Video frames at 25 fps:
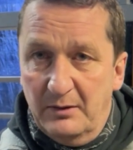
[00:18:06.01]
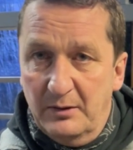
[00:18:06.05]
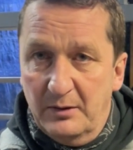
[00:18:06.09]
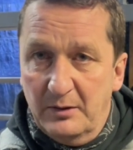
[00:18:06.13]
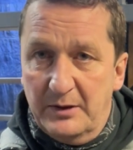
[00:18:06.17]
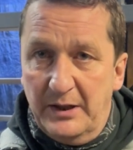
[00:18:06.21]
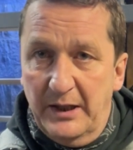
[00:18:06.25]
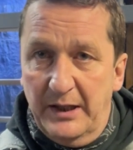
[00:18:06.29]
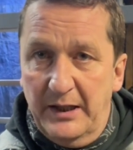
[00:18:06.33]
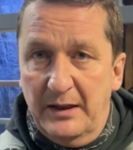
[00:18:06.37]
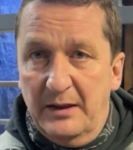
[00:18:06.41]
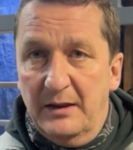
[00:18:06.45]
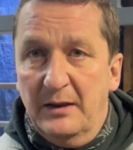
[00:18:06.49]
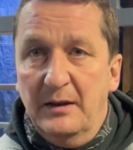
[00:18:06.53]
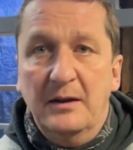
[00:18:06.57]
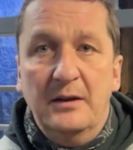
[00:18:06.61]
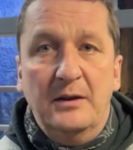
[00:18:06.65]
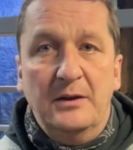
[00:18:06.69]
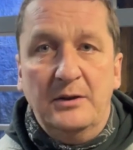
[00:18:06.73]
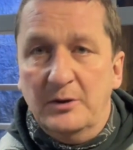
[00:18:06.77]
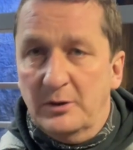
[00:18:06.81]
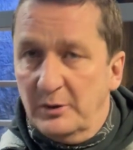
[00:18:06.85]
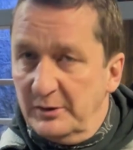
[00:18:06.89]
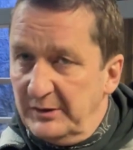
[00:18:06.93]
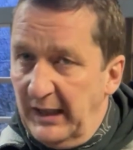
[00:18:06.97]
Okay,
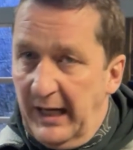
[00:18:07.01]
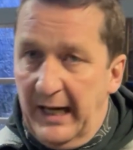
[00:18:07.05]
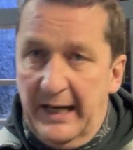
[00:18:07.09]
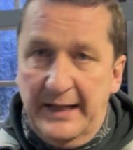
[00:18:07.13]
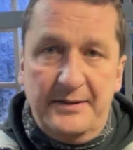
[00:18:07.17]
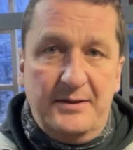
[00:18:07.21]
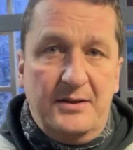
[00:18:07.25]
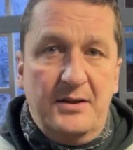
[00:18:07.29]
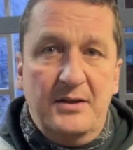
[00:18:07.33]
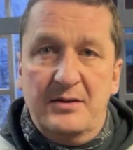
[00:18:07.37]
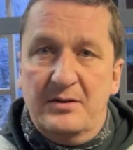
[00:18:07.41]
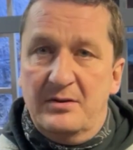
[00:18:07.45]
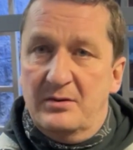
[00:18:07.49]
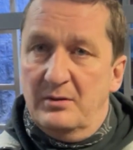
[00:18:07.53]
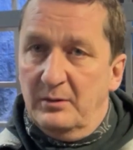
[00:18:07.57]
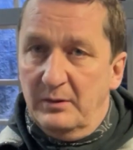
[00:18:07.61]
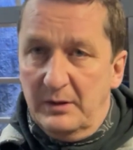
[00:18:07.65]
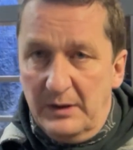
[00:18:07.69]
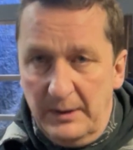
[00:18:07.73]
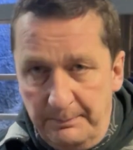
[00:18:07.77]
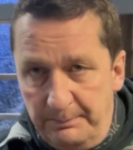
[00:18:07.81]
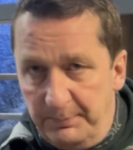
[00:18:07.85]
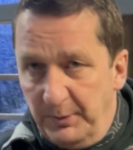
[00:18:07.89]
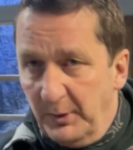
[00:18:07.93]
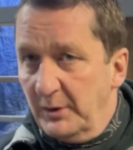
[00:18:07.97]
no taxes, no
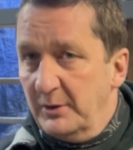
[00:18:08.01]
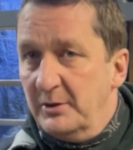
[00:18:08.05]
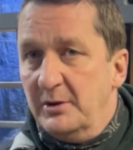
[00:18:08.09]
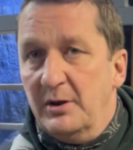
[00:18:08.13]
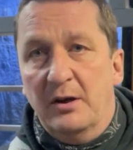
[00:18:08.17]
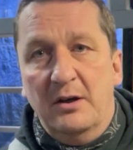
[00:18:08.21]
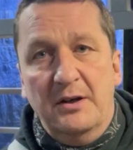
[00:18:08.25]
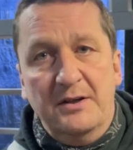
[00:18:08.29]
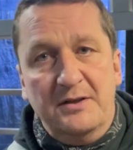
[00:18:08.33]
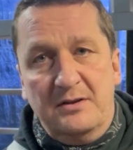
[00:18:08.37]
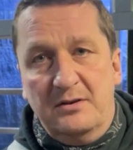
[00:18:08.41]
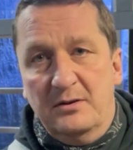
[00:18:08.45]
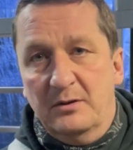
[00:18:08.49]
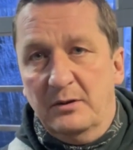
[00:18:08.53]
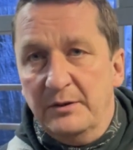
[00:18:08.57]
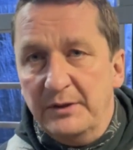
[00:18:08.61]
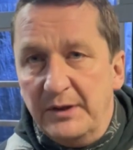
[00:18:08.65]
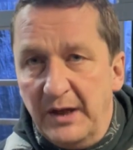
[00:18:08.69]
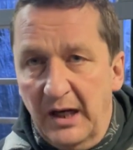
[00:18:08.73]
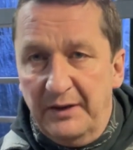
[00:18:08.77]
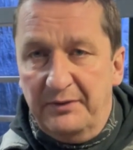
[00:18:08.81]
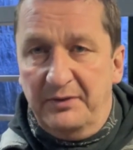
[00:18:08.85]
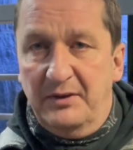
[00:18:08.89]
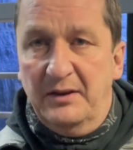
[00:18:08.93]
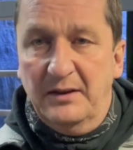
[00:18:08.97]
import cost, no
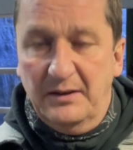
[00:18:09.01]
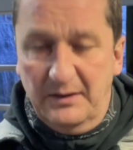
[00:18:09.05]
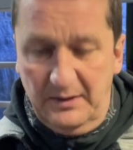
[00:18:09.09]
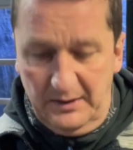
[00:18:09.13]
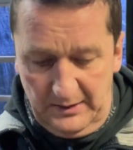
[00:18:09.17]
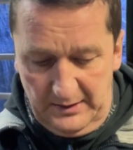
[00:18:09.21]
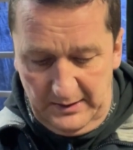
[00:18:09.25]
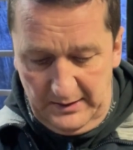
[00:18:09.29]
nothing.